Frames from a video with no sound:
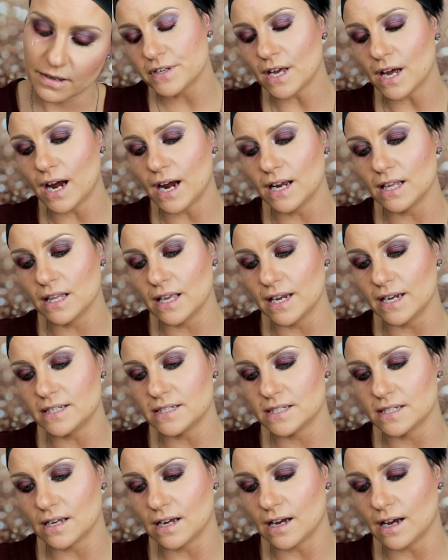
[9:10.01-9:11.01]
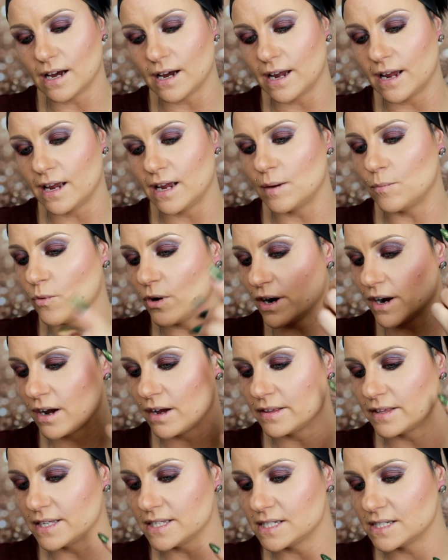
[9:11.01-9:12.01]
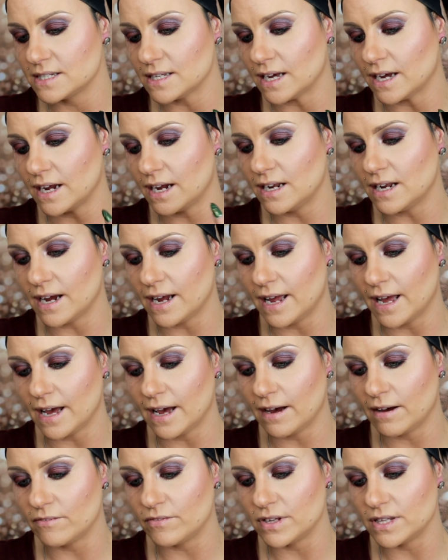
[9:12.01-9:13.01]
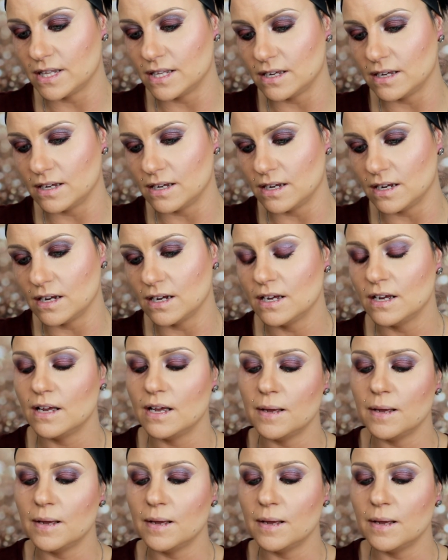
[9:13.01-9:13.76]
For the highlight, I am wearing on this side, I have the